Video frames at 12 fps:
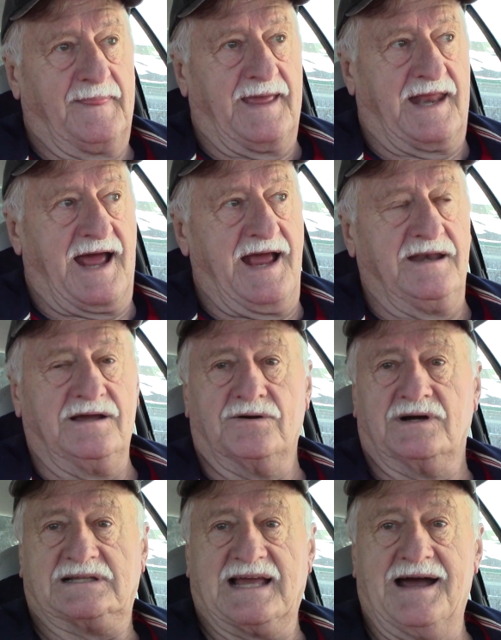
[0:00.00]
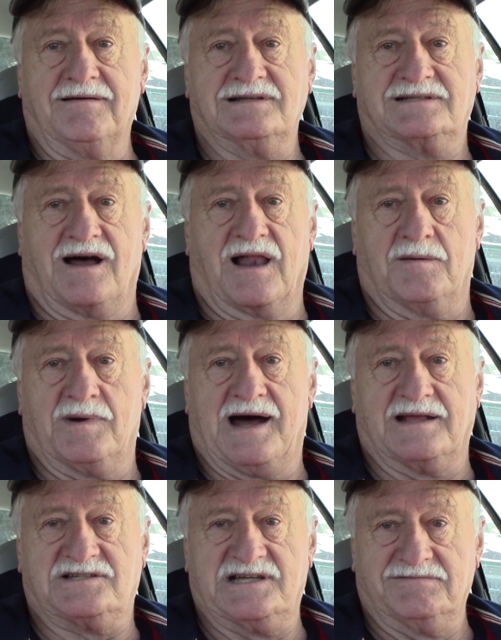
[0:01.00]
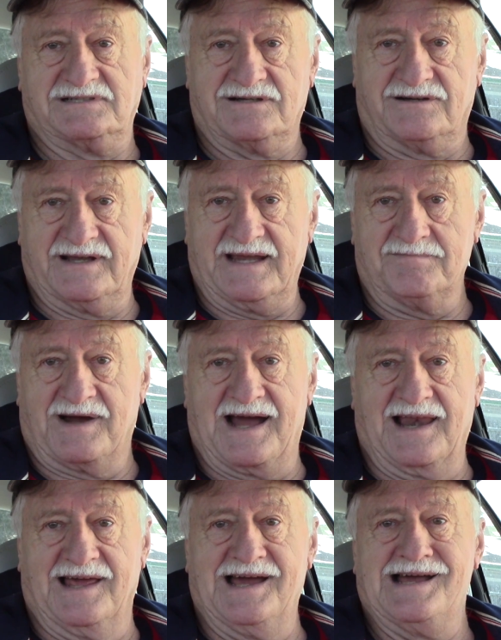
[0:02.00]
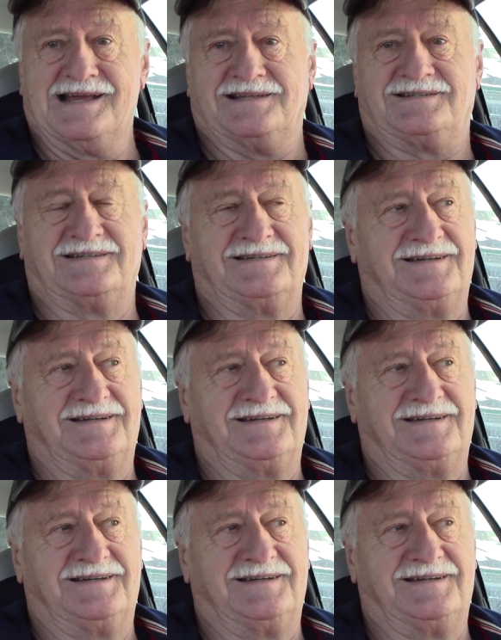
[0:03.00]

And I knew what that was all about. She was going to eat my lunch.